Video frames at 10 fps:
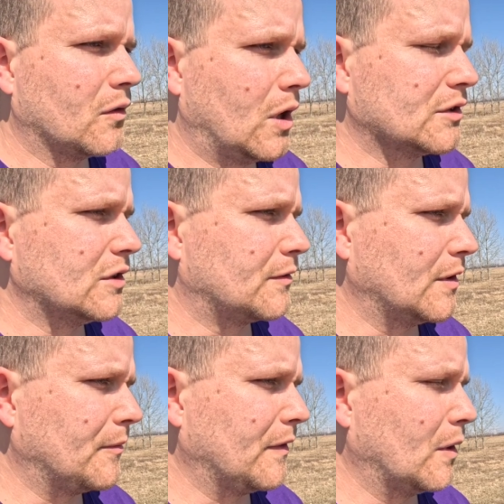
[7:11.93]
long term
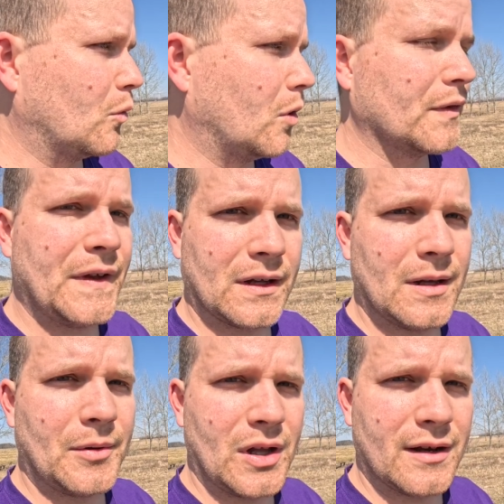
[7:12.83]
something that won't take
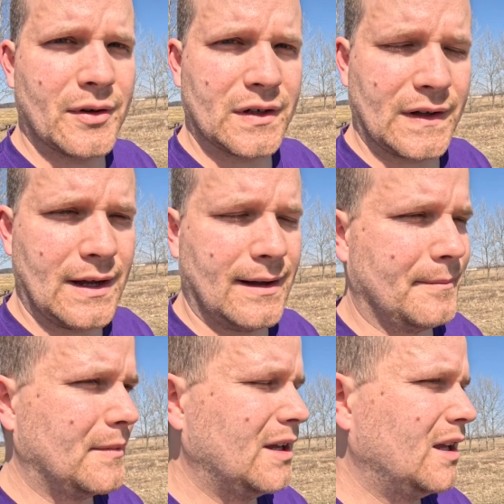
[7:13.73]
up a lot of our time.